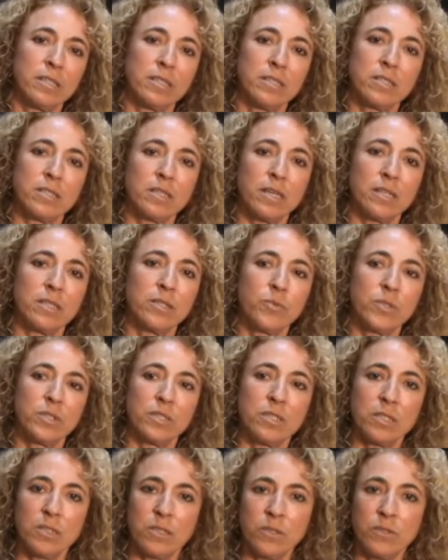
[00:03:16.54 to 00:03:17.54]
and studied
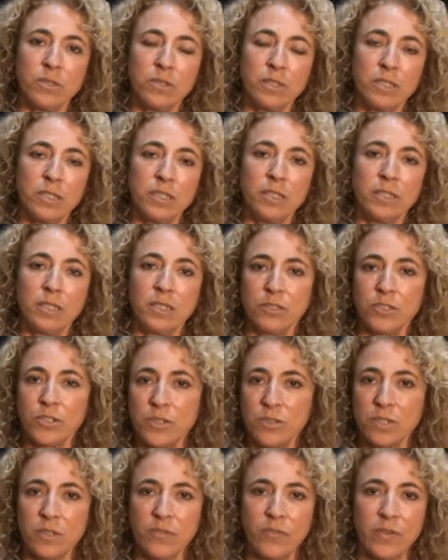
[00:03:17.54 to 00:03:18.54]
with de Kooning,
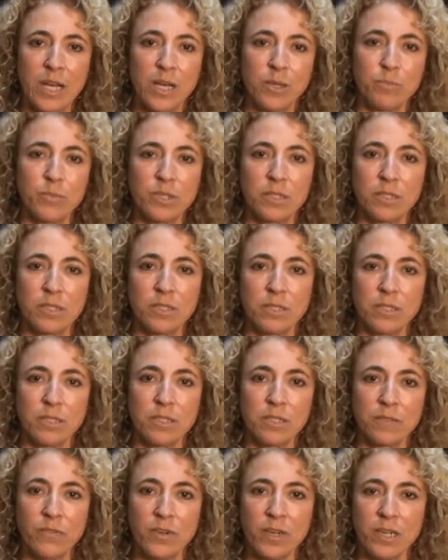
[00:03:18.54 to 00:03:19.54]
Josef
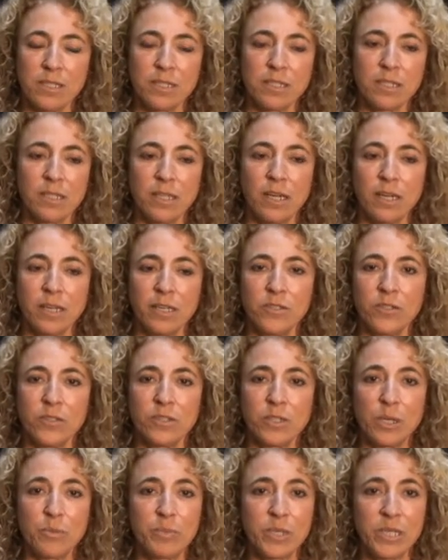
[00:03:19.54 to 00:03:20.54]
Albers, Franz Kline
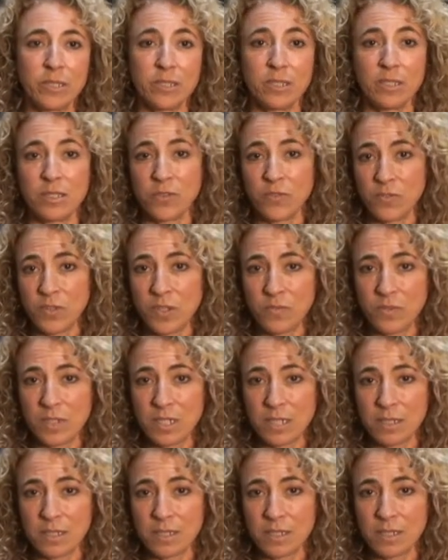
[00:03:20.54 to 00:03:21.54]
during that period in the
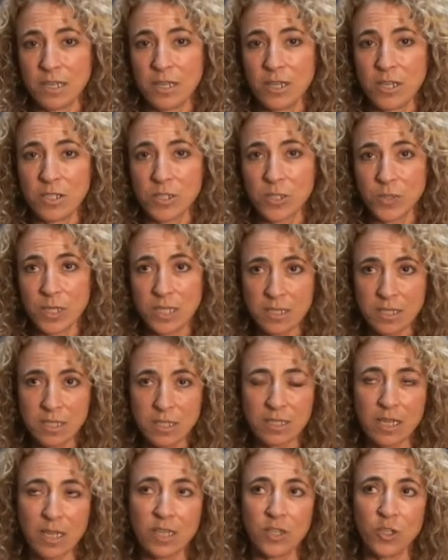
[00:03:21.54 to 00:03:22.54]
50s. So his
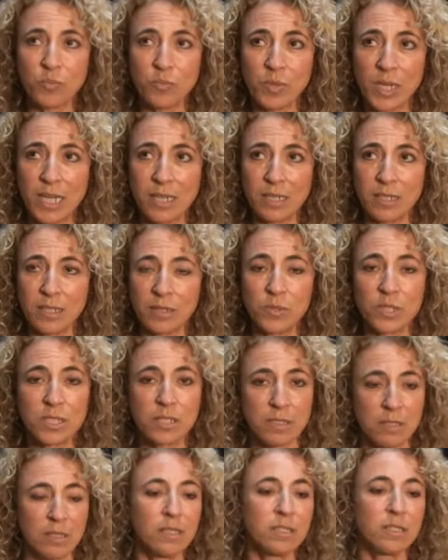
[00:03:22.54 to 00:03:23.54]
style of painting
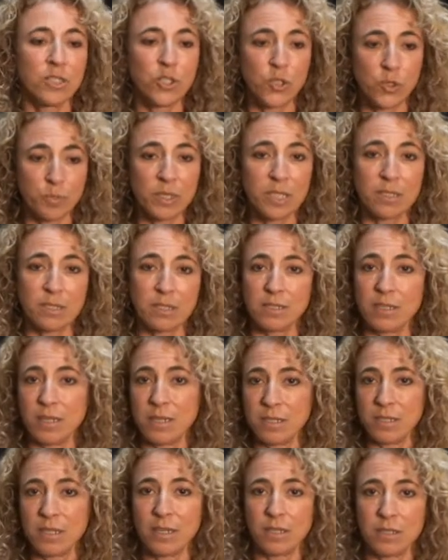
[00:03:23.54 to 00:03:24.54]
was cubist
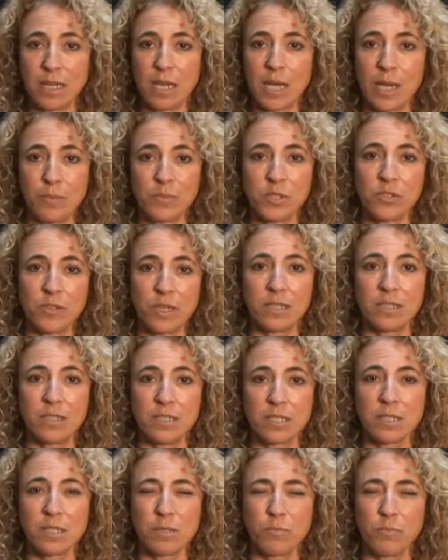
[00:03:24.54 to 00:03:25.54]
and abstract
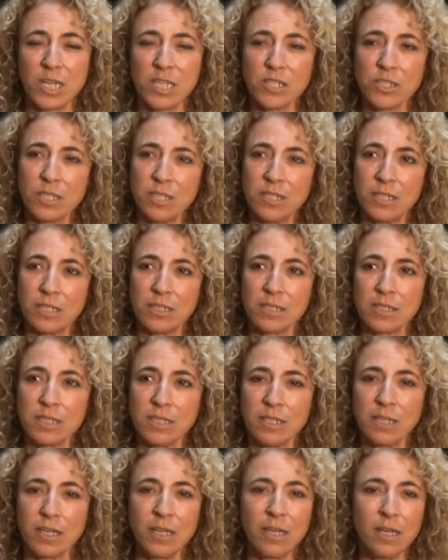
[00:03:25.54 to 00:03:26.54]
expressionist,
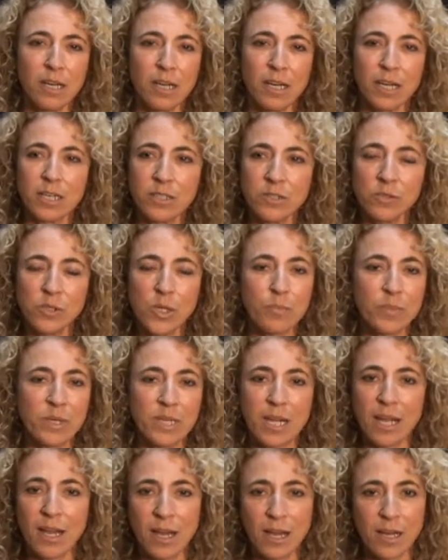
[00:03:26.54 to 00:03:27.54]
and I grew up
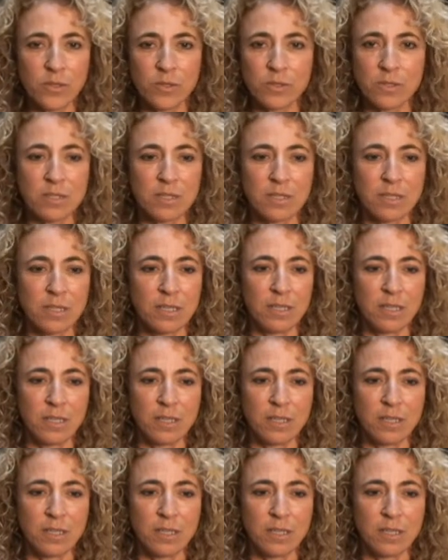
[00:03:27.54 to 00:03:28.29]
in a house